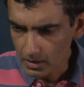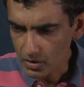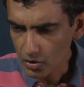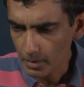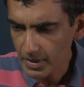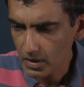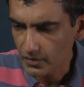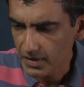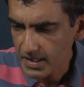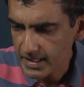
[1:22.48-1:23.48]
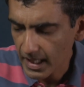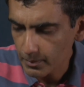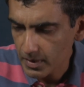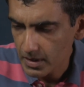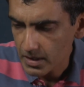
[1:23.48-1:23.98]
the topic of this
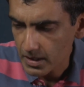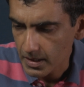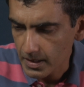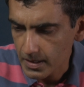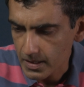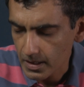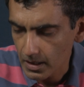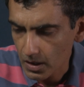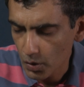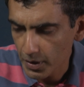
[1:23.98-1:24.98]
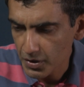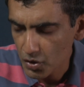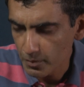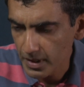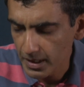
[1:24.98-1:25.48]
segment is uh, going
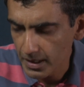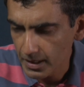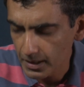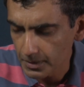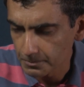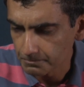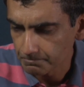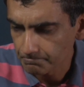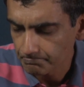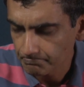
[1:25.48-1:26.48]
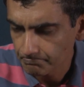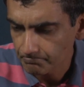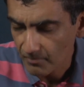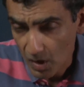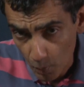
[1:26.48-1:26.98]
to be, um,
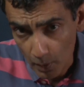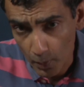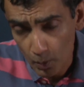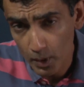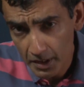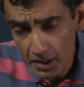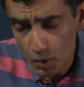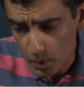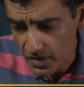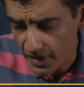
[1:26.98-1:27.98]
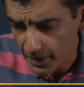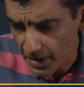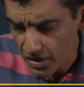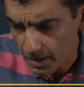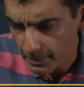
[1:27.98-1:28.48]
we're, we're, working towards
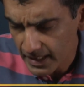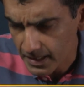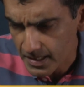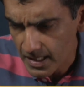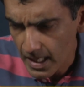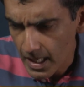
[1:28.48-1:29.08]
variational methods.